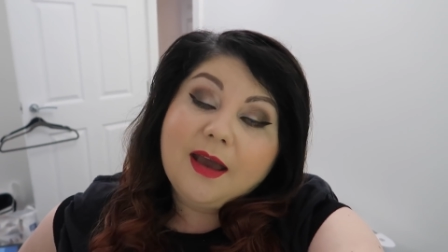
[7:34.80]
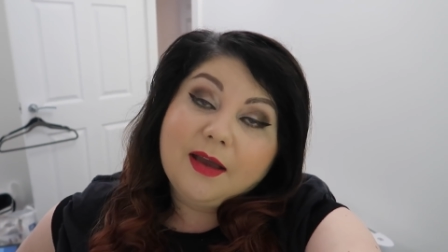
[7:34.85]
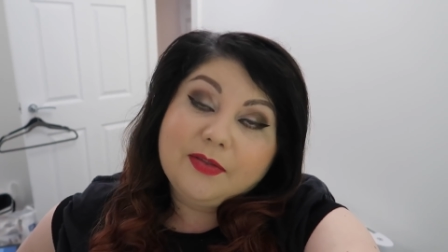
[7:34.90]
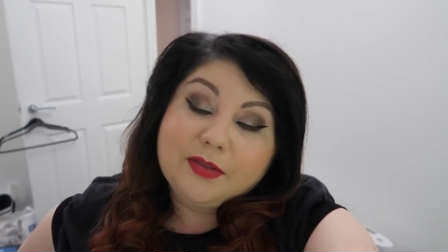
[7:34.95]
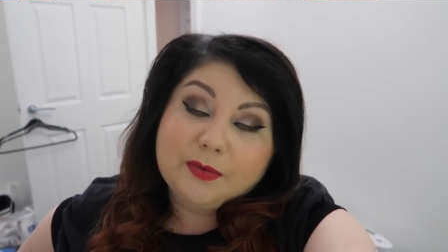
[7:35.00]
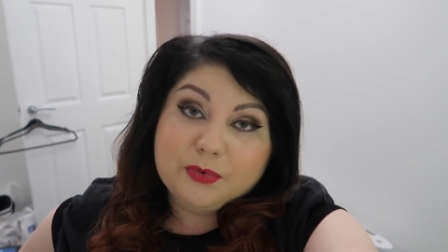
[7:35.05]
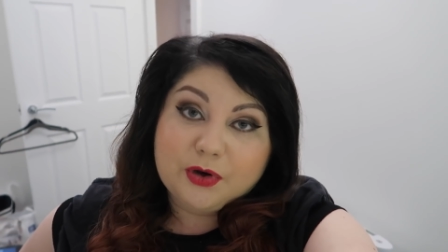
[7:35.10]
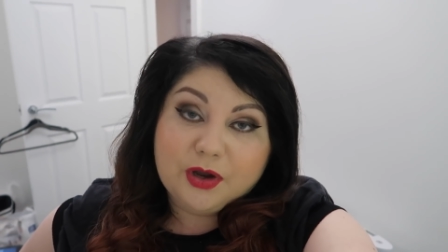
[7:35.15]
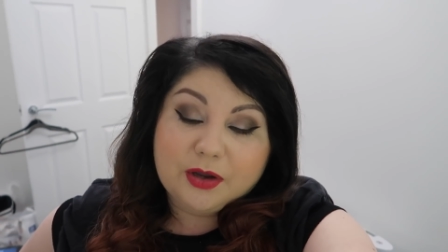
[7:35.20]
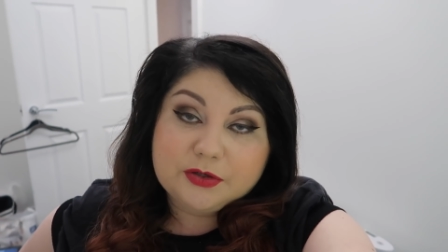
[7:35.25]

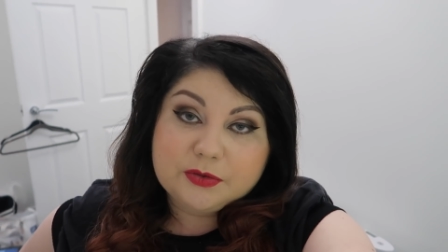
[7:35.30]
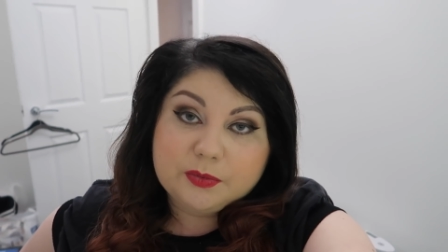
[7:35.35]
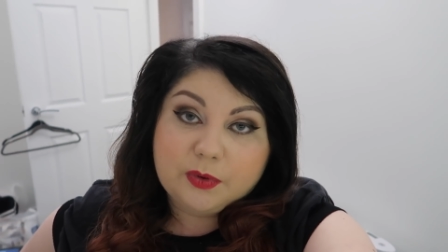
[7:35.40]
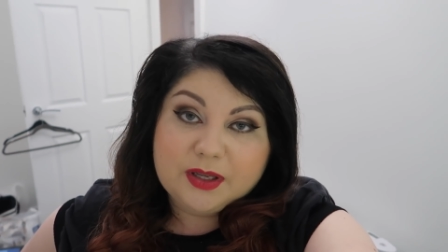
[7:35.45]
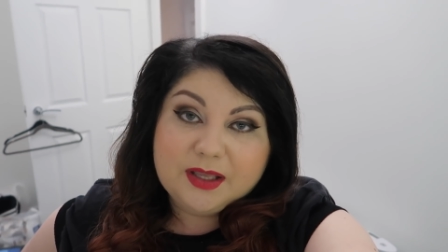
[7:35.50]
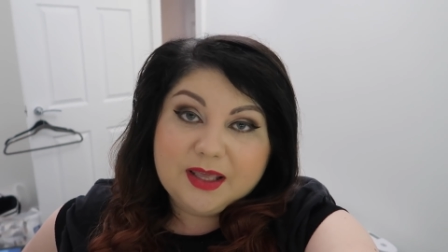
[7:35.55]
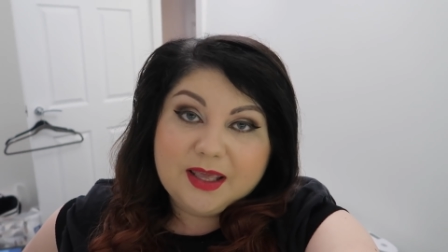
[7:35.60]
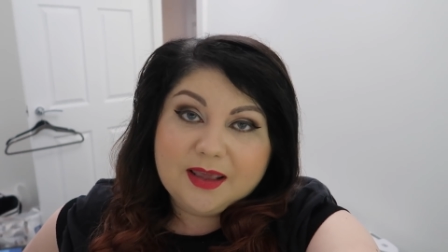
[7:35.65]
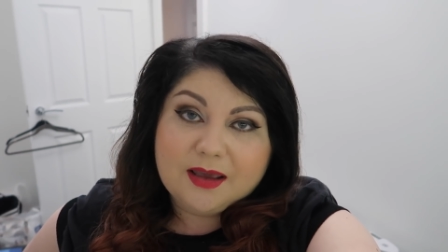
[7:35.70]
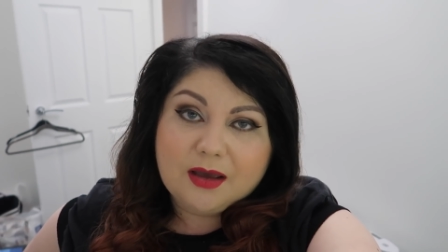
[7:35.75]
and then we'll go to
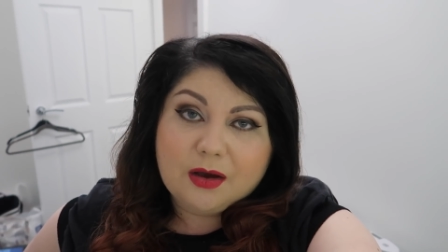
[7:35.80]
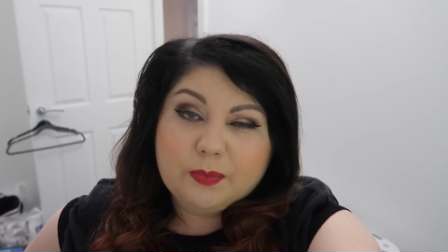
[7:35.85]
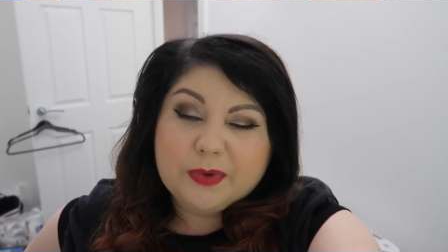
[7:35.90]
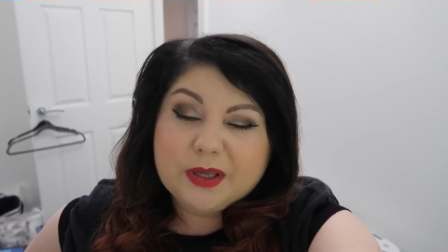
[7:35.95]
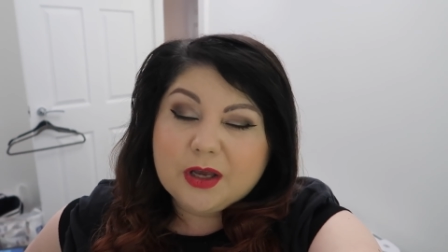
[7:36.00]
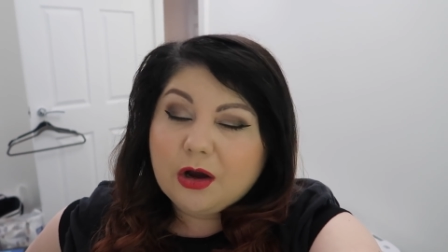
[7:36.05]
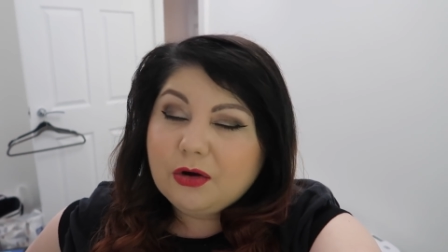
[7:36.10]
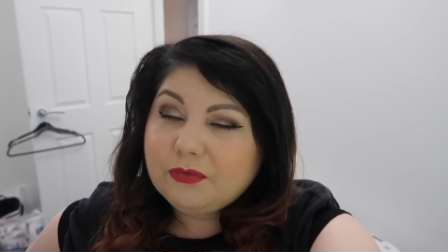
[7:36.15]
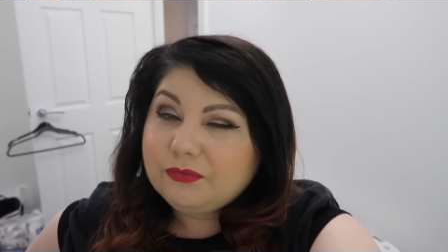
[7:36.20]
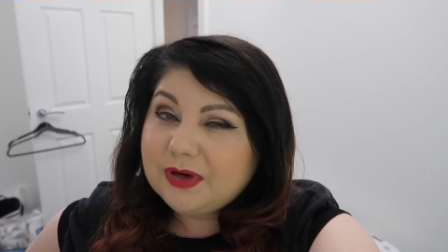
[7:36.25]
IKEA.
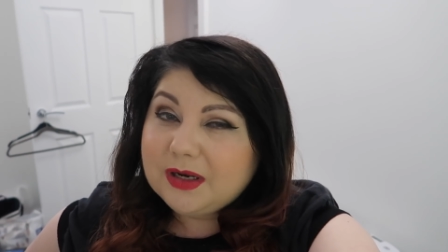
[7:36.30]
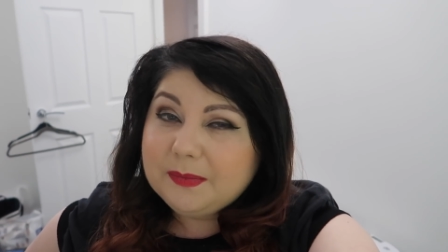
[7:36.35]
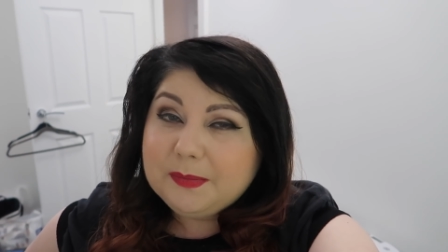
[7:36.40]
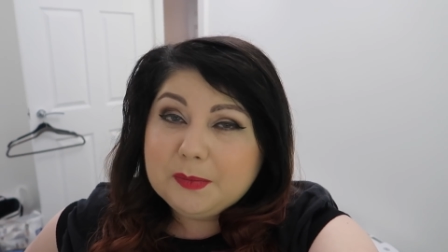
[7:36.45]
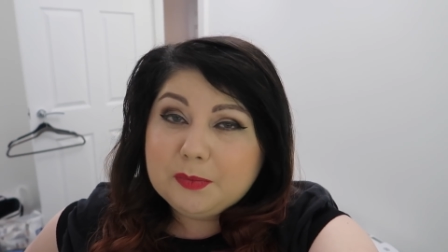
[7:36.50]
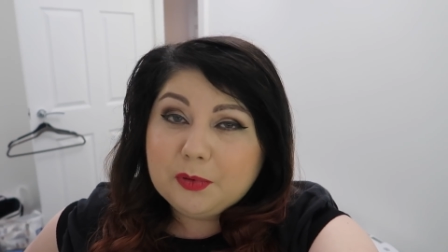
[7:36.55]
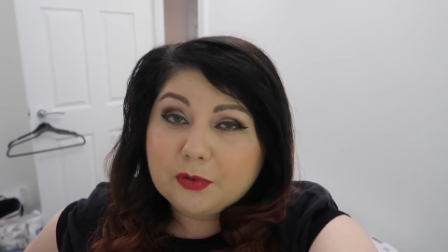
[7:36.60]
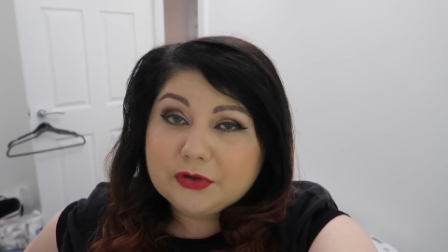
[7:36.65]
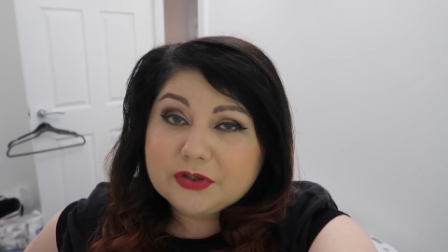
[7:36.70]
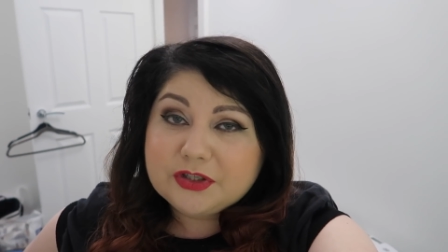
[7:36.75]
We can't really
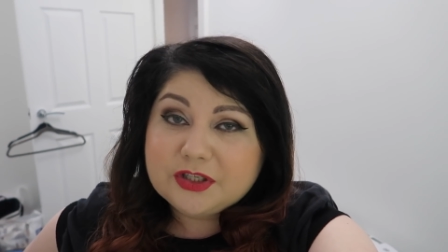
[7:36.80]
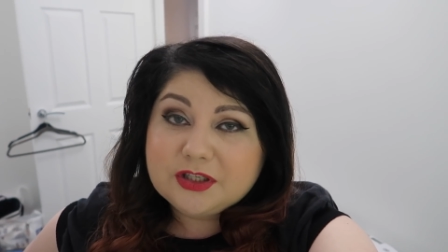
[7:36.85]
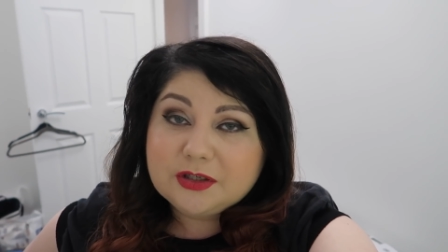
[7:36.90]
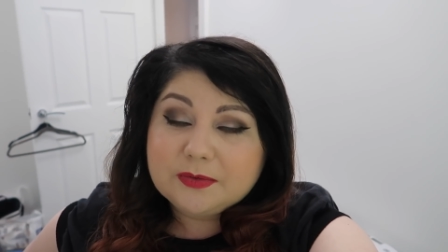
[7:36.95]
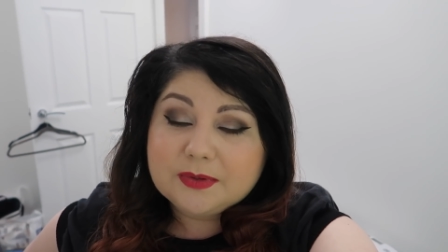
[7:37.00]
be bothered to